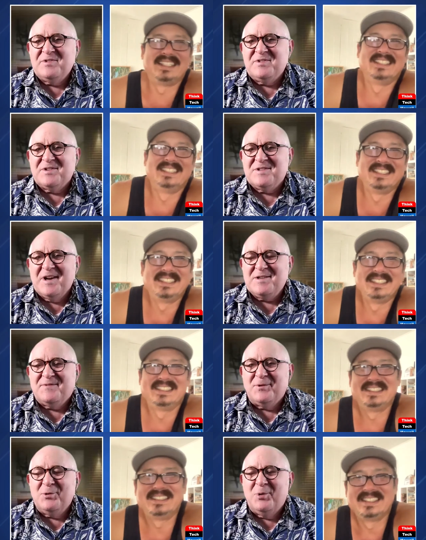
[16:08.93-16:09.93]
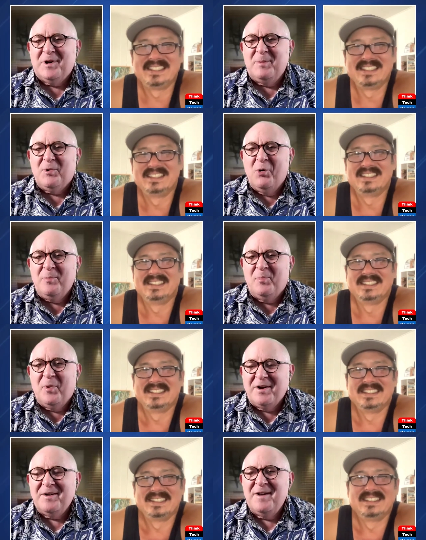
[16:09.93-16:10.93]
Speaker 1: successful, you want to keep going.
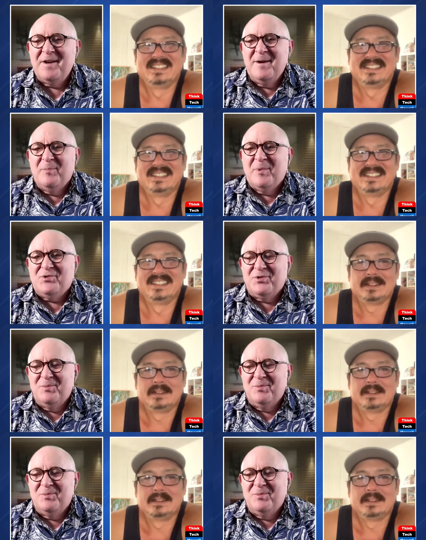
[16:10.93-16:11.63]
But but you